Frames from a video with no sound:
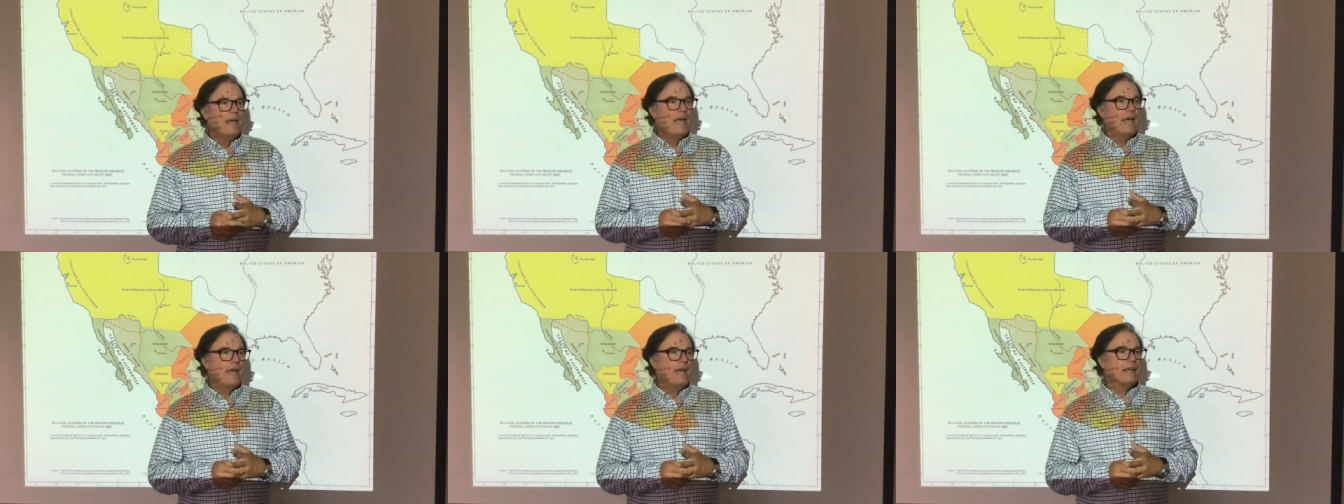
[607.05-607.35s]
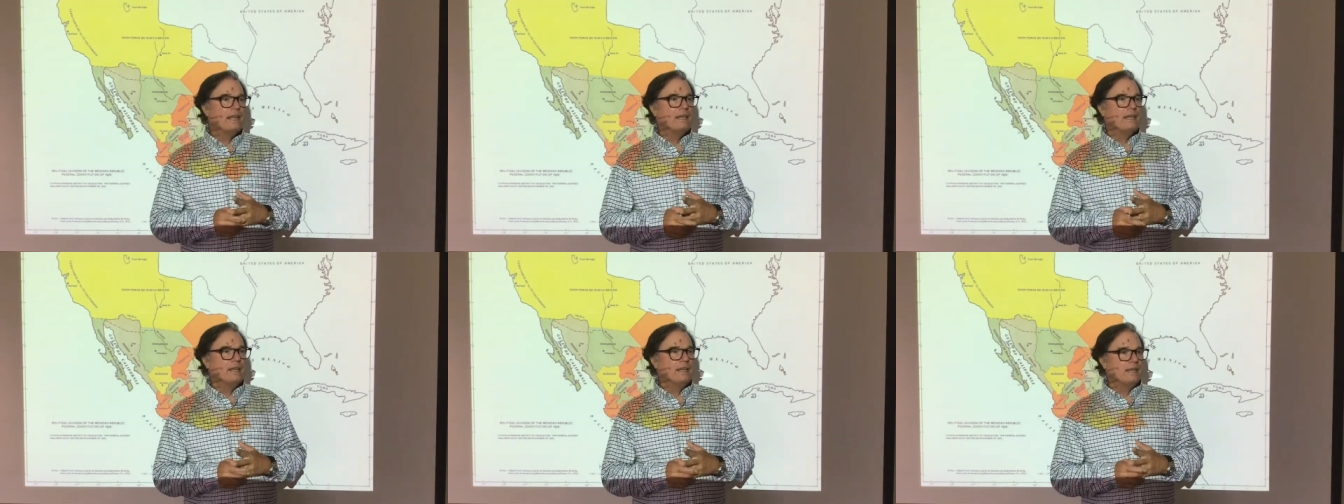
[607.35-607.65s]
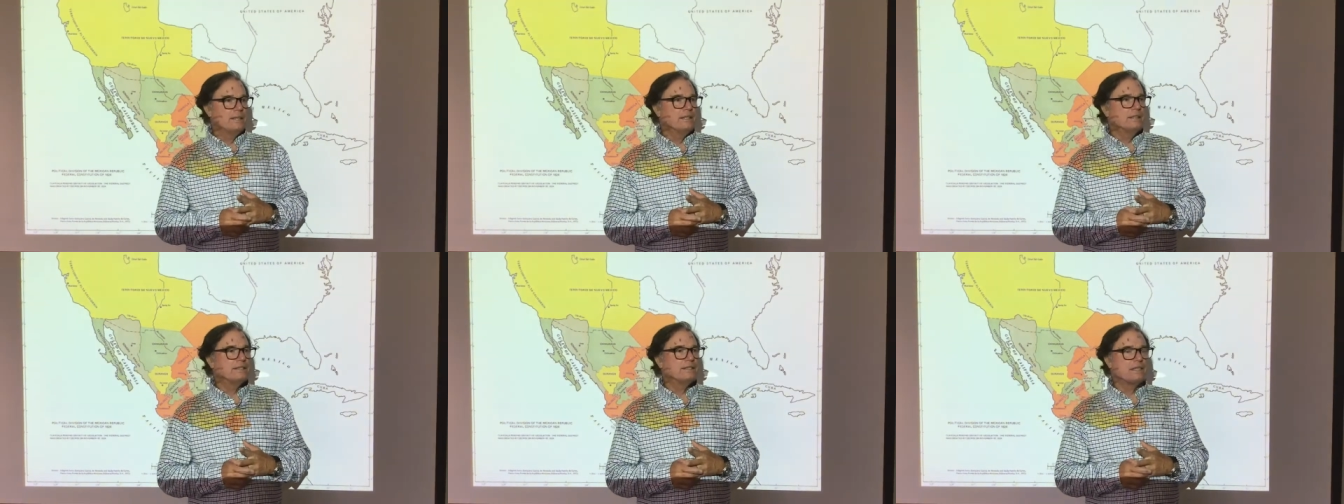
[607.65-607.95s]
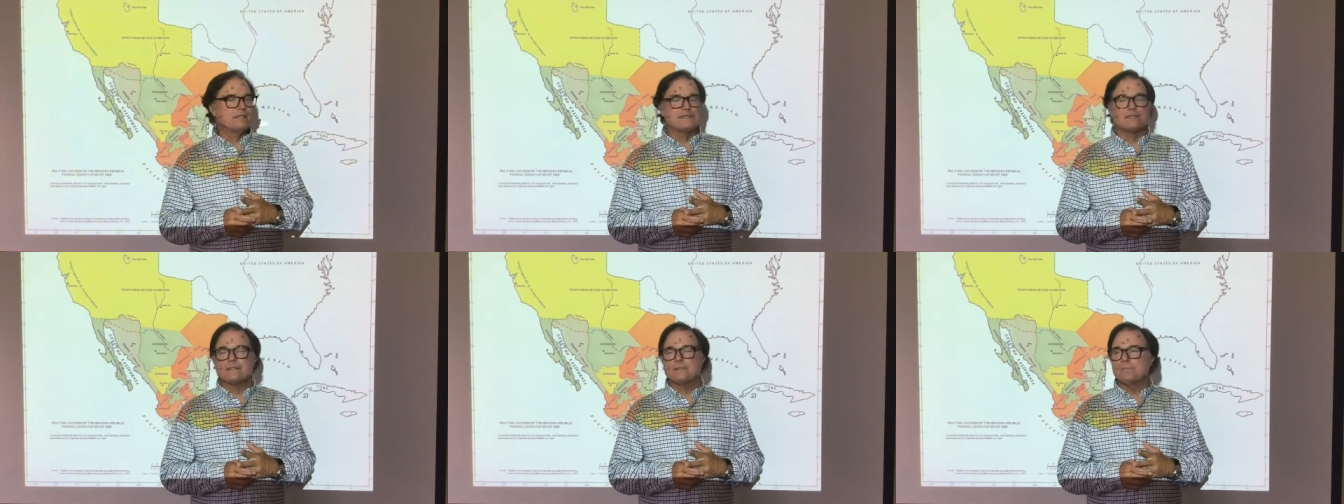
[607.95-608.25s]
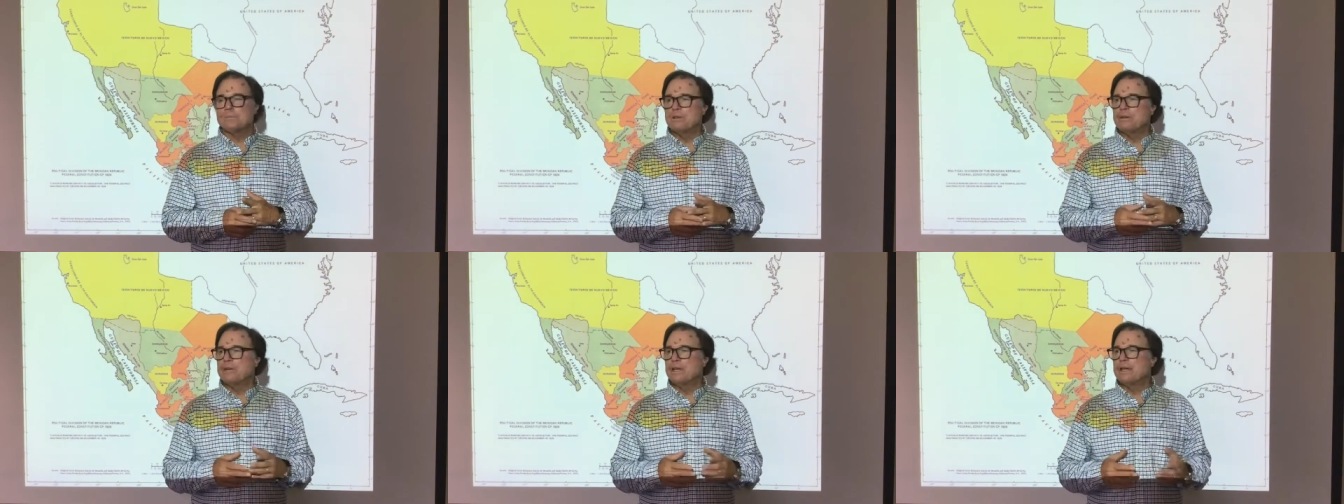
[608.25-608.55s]
And in the
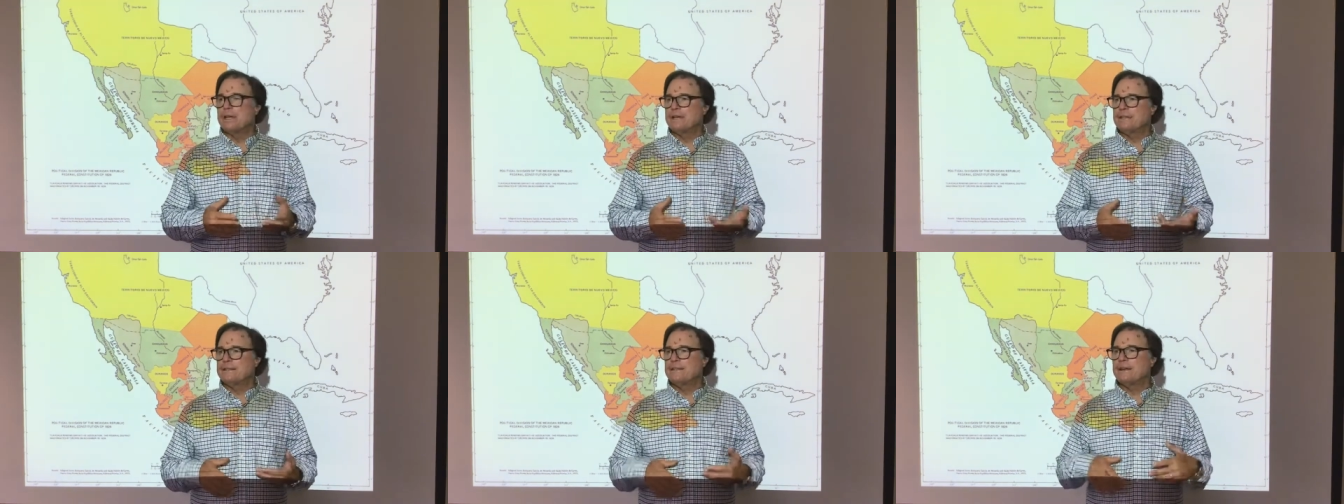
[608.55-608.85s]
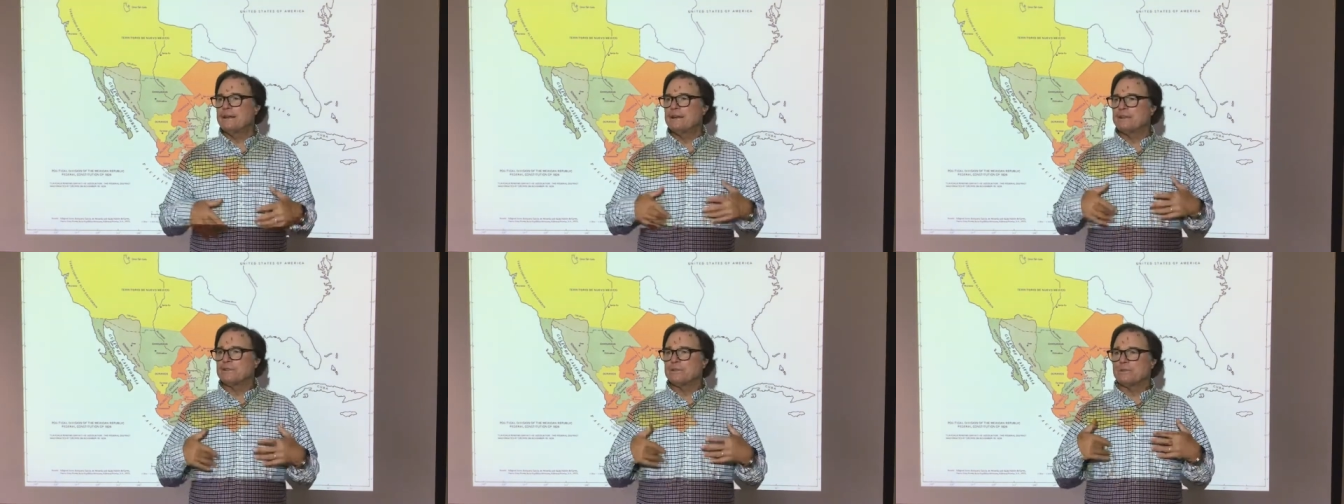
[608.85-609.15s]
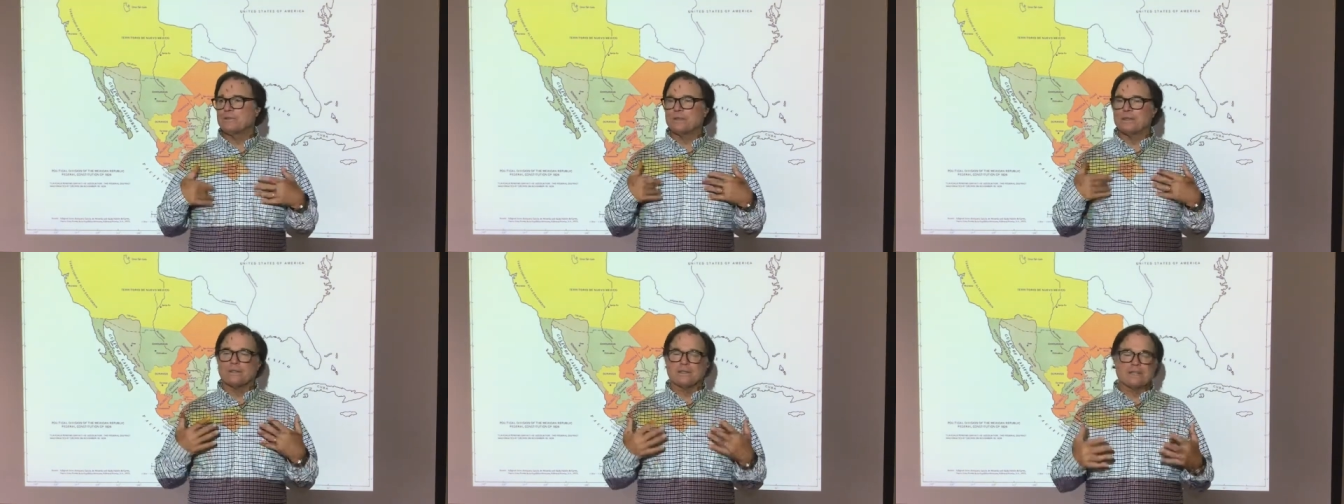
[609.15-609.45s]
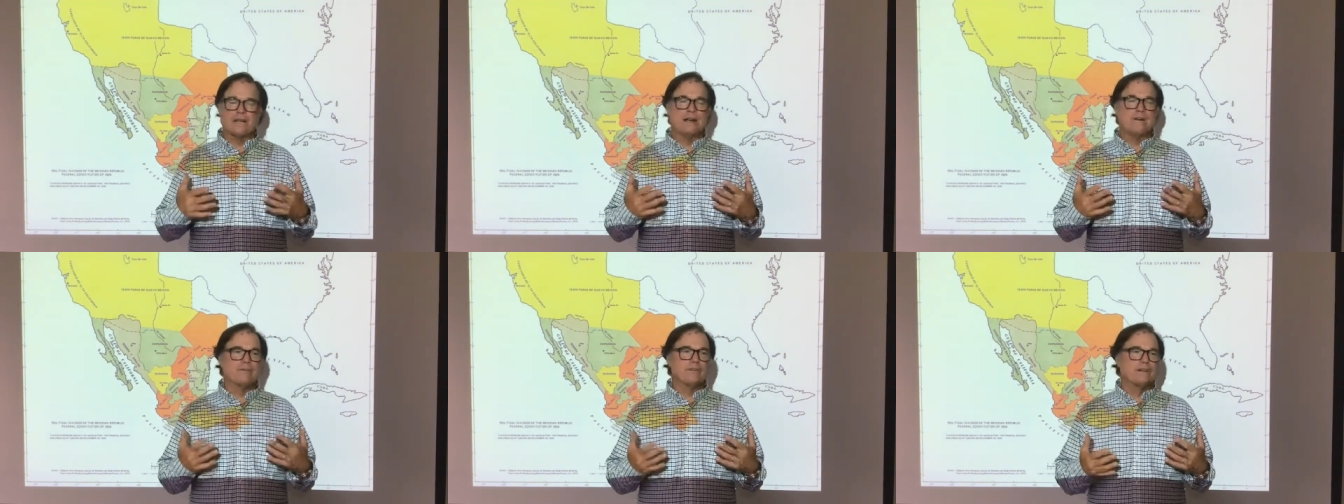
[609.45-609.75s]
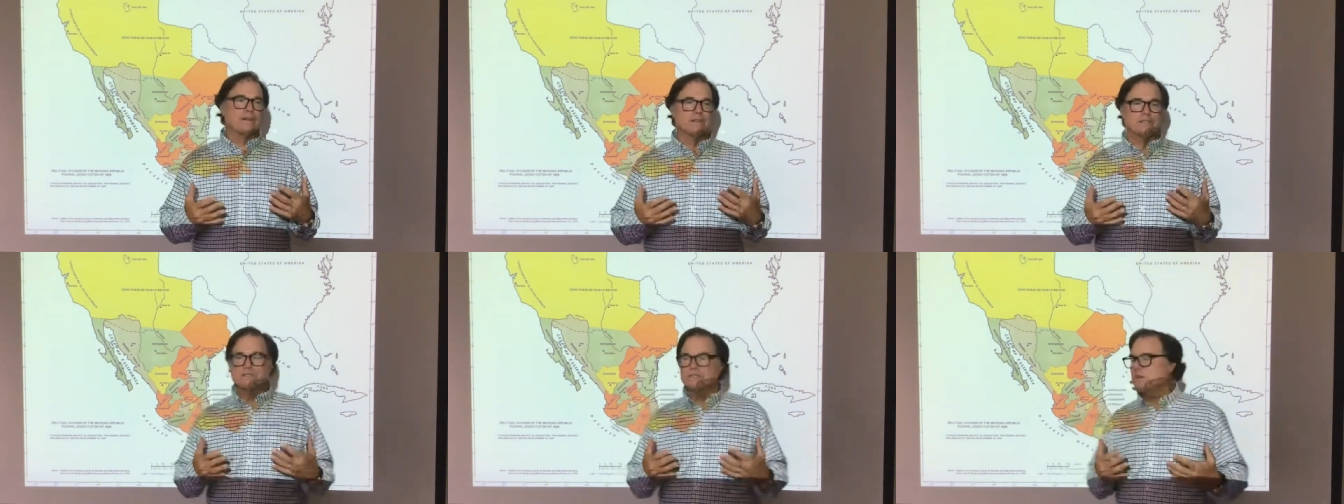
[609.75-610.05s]
system, you get a territorial
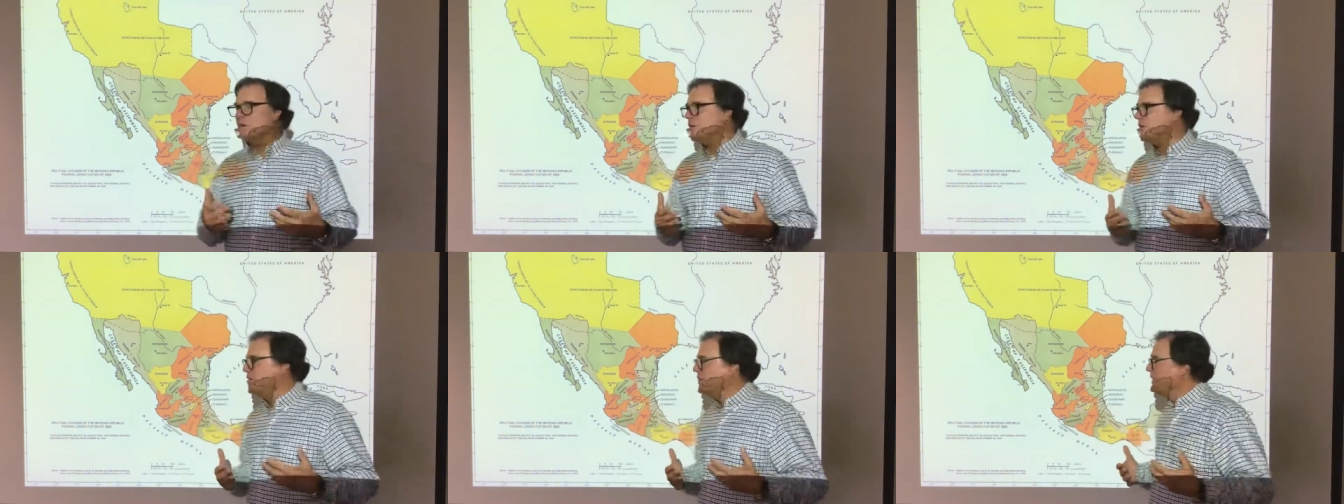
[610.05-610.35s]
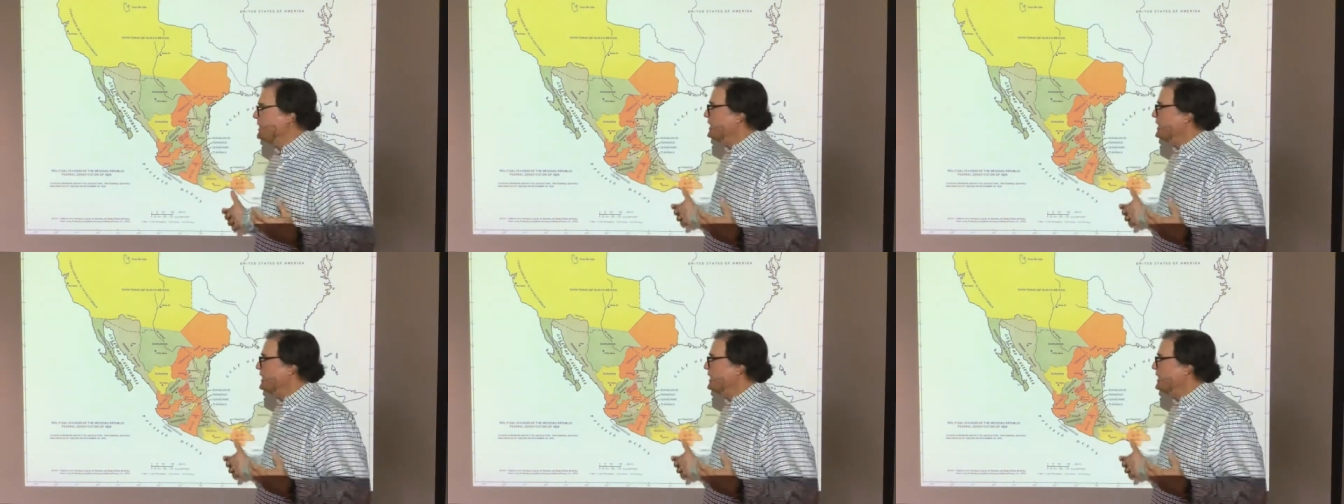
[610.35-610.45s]
governor. So